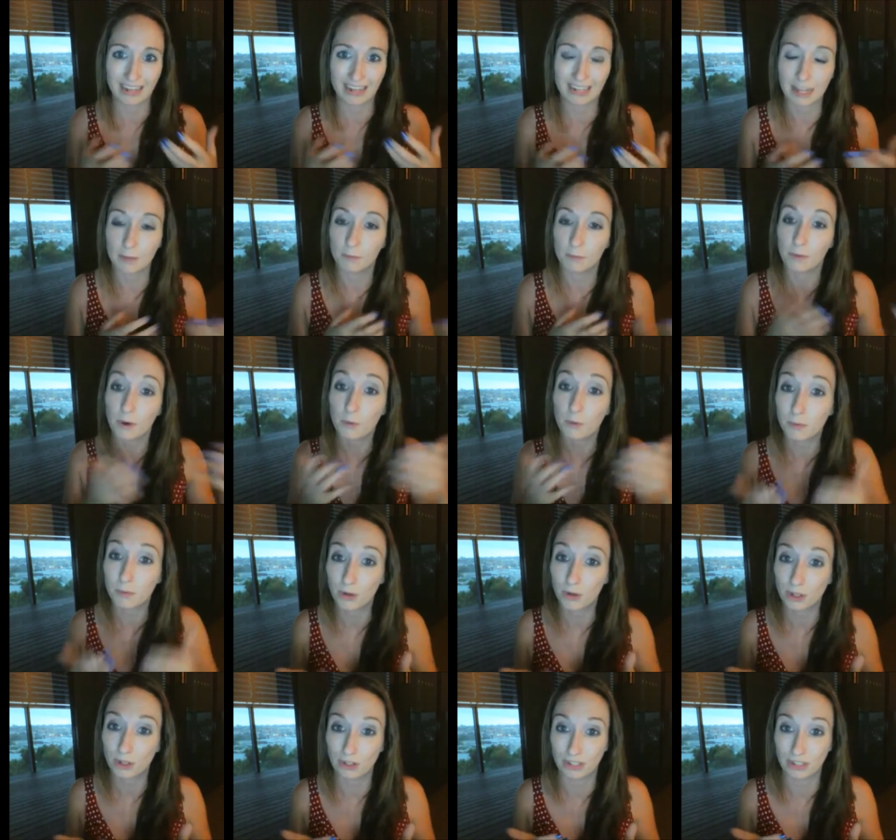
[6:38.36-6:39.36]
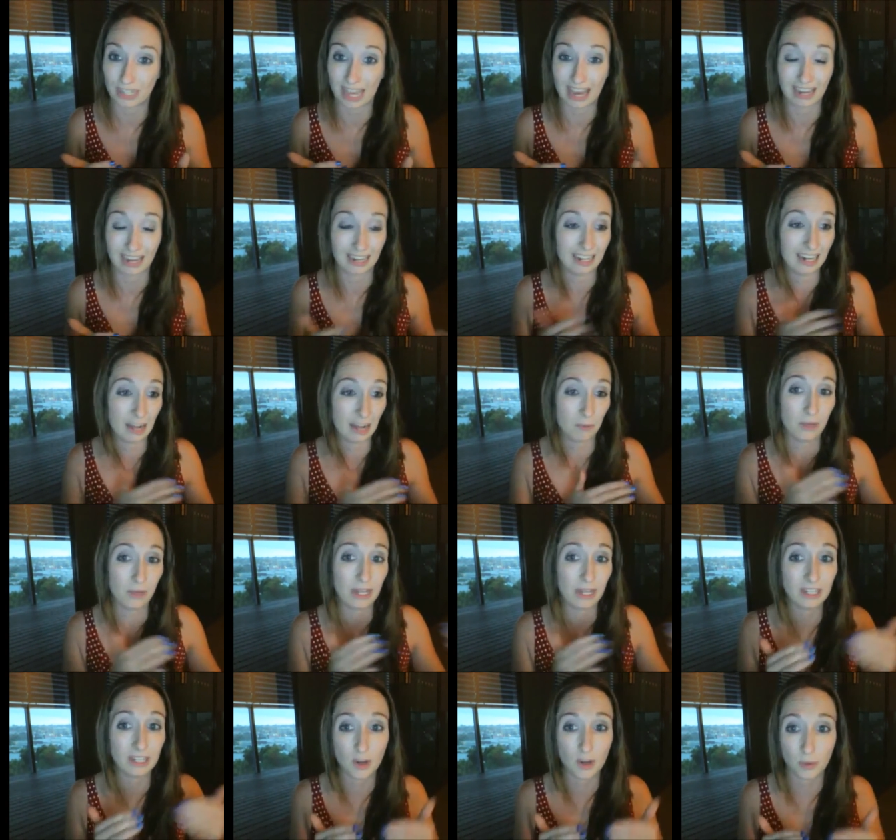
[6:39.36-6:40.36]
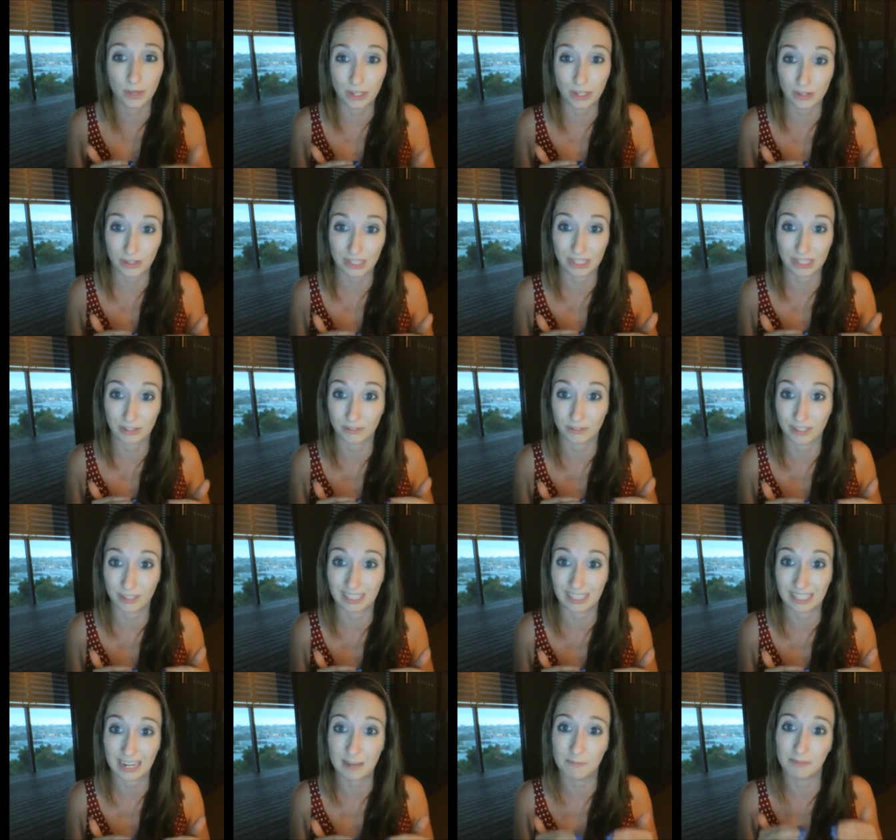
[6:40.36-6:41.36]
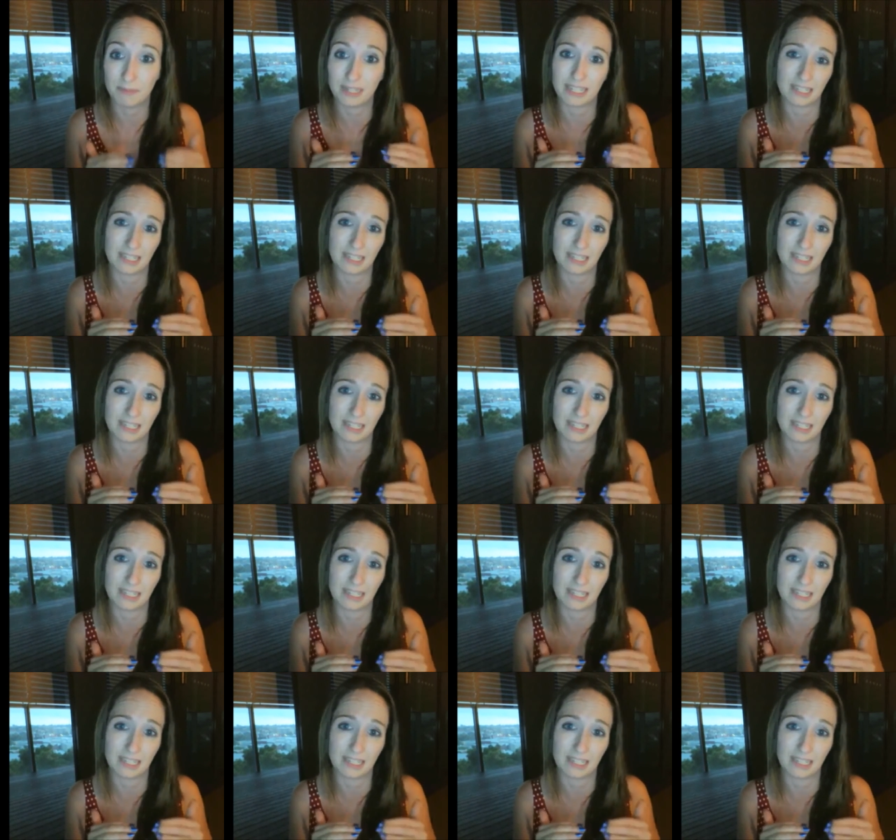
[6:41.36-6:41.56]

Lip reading: and they will put you down, and they will lower your self-esteem,